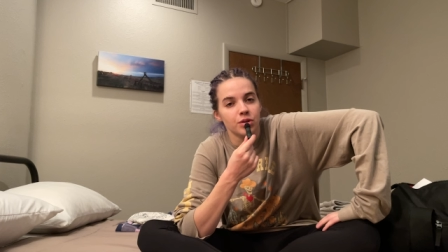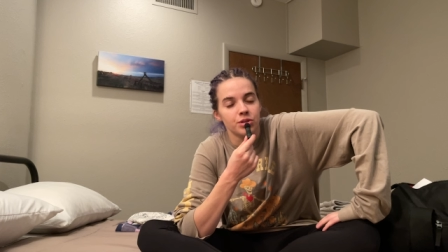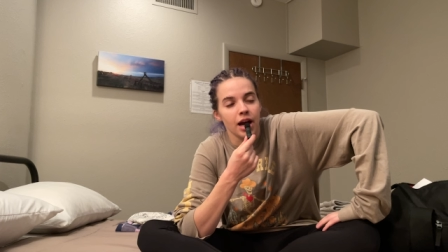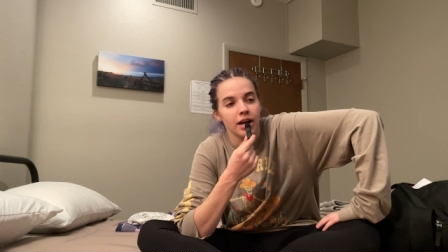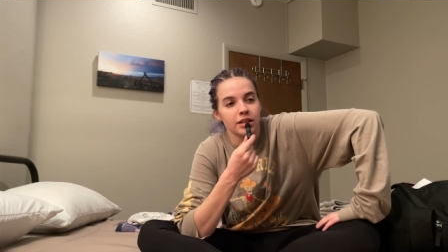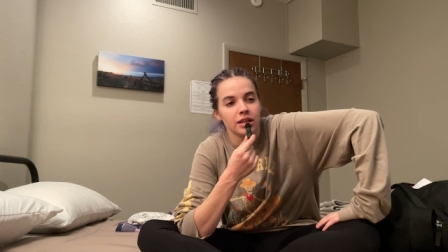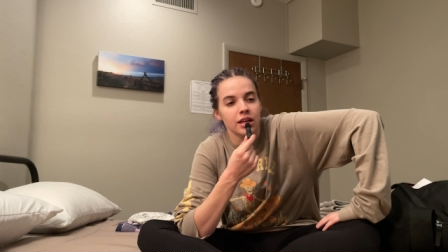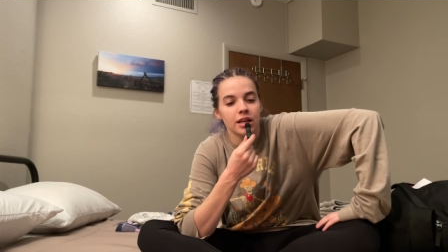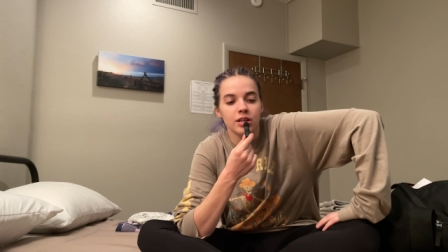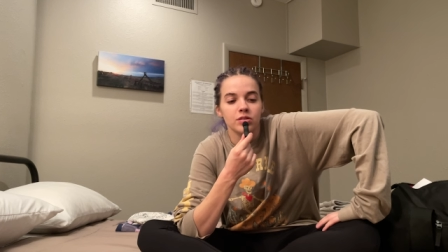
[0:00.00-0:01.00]
so tired.
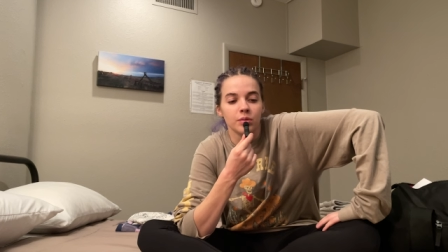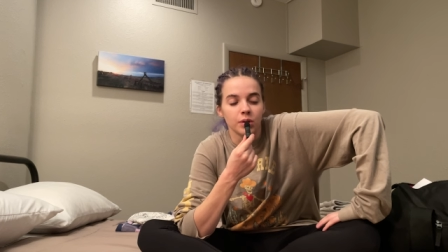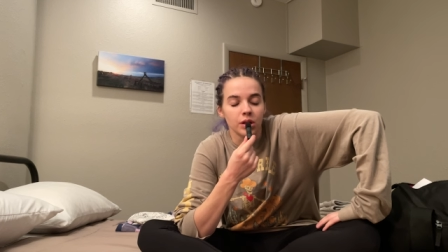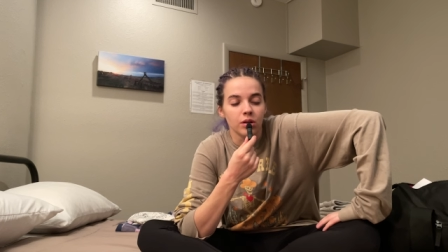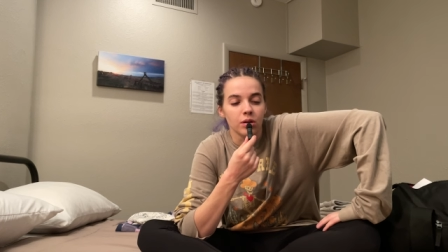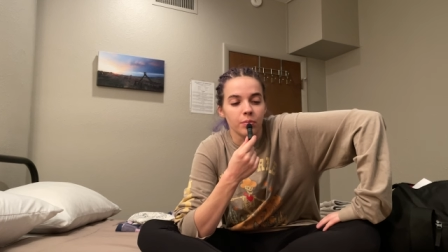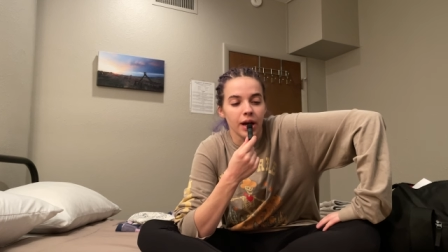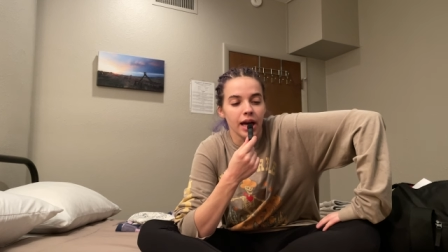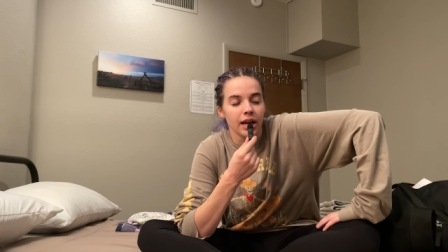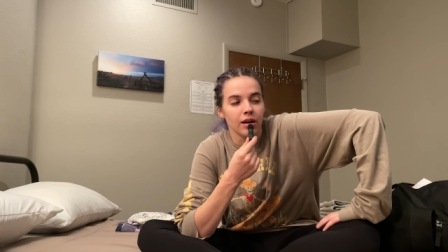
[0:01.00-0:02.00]
So I'm going to go to
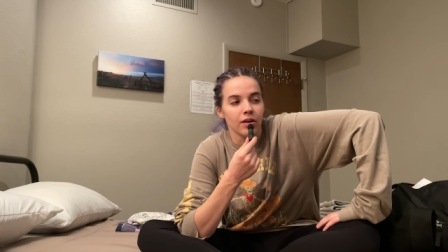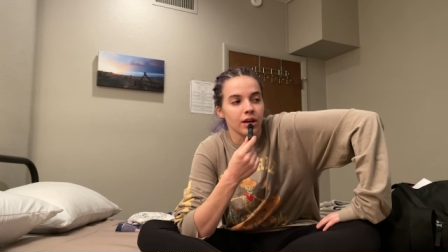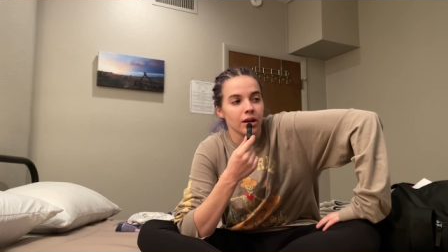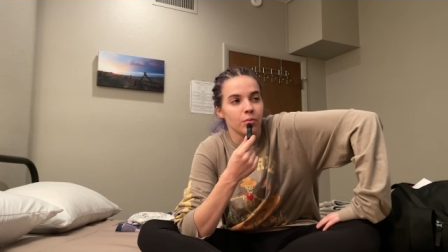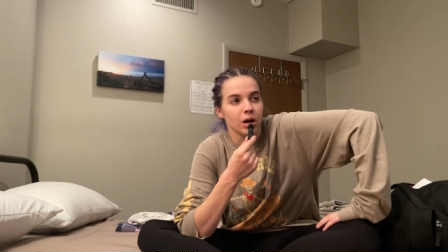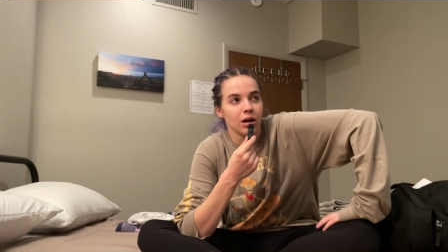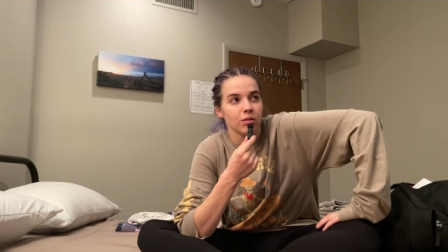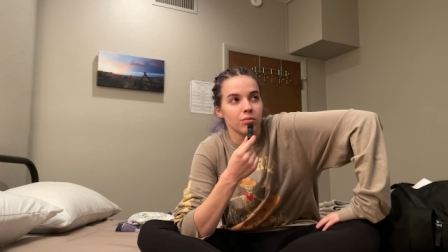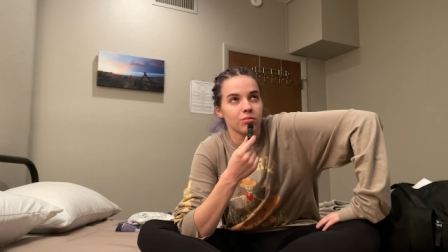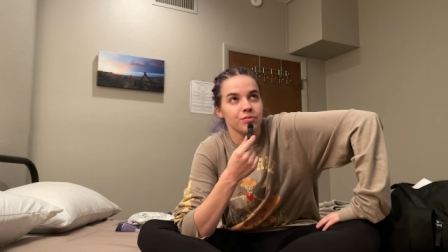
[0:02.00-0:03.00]
bed. I'll get
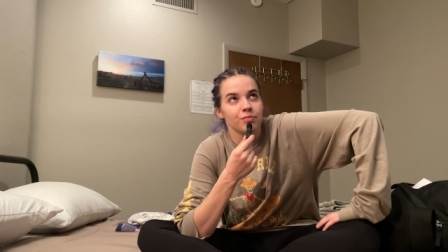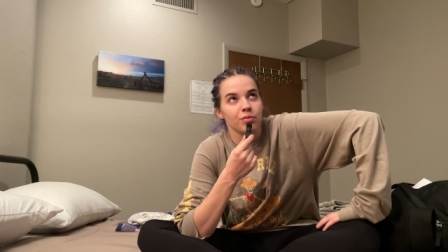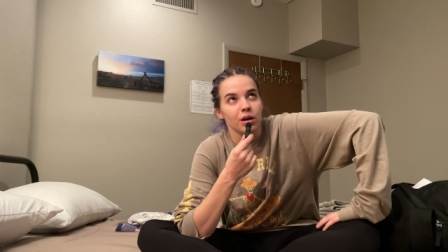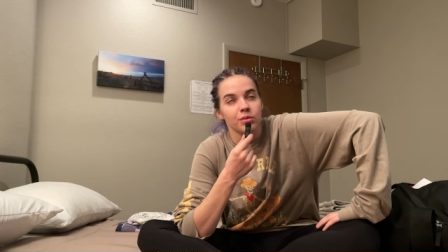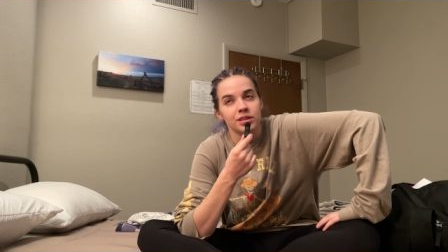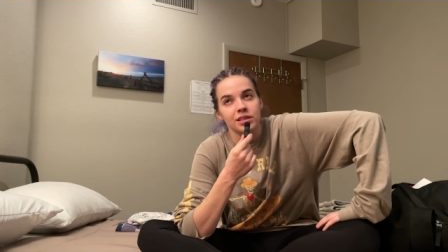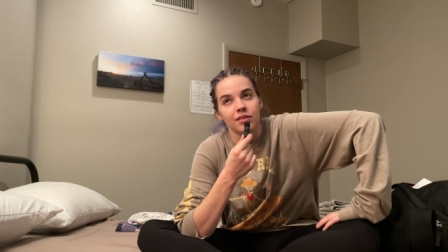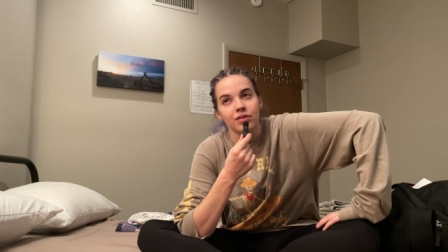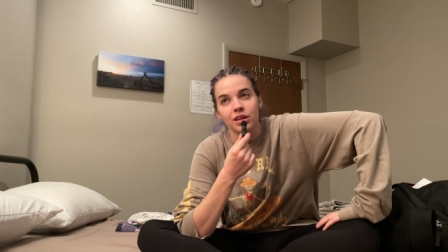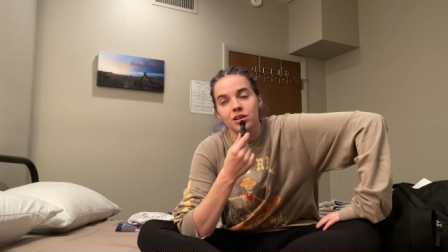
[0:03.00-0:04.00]
about probably
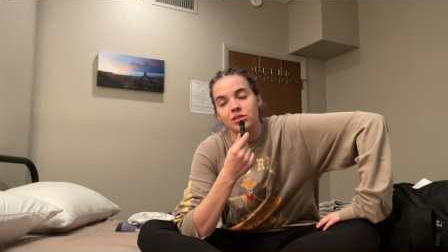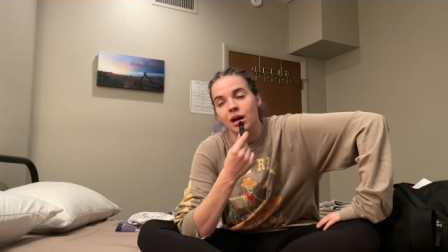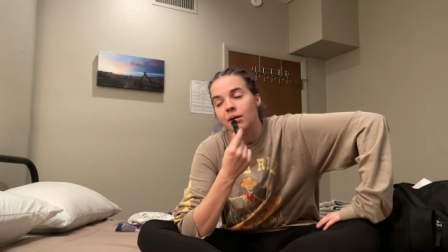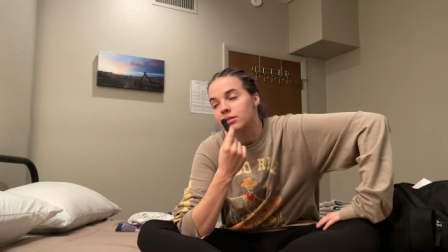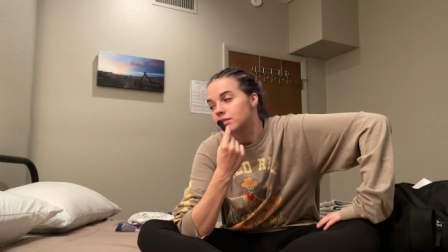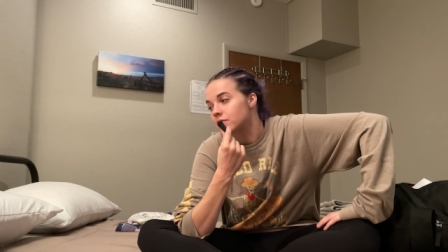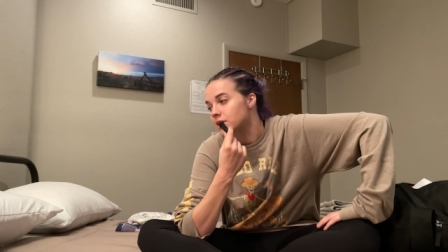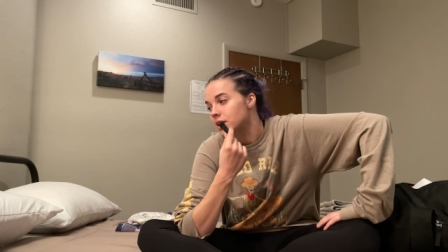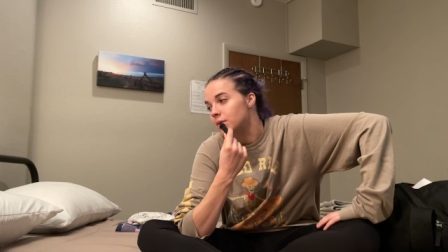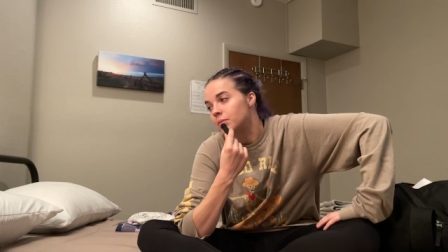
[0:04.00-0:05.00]
seven ish hours of
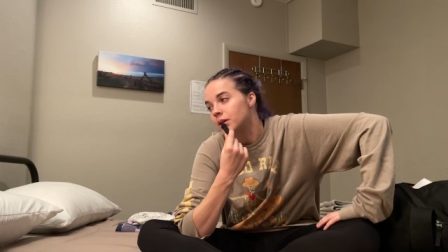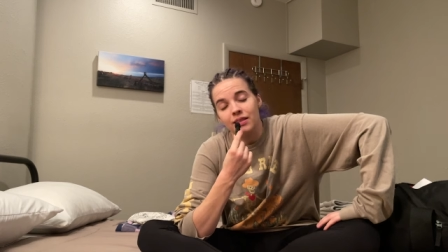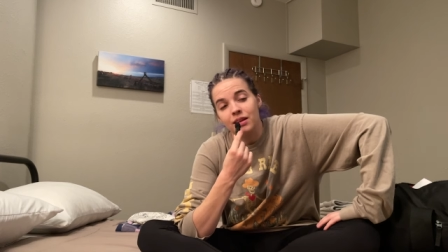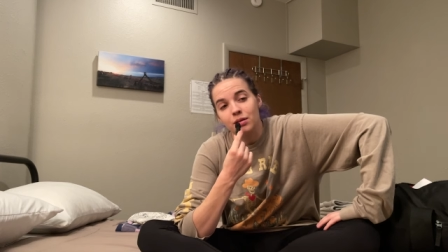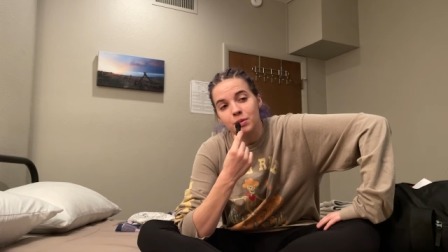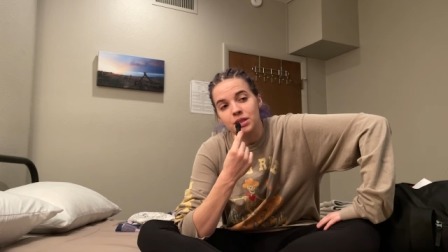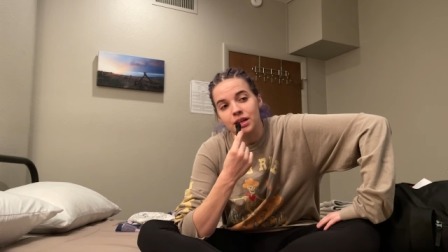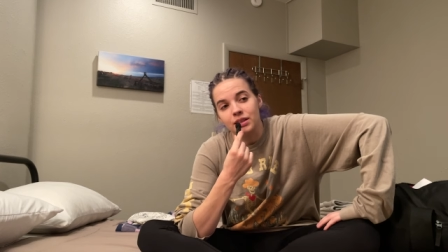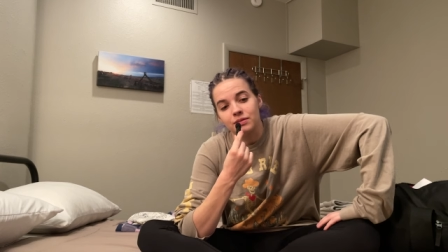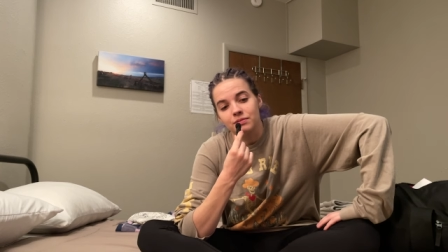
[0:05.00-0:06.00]
sleep, and then I'll be
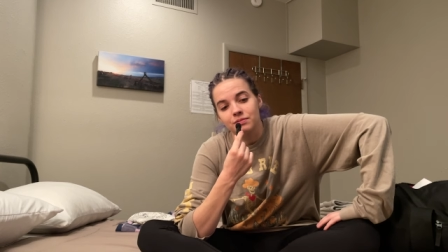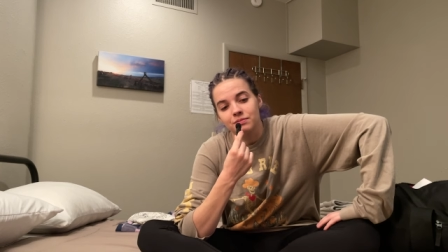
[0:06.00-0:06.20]
done.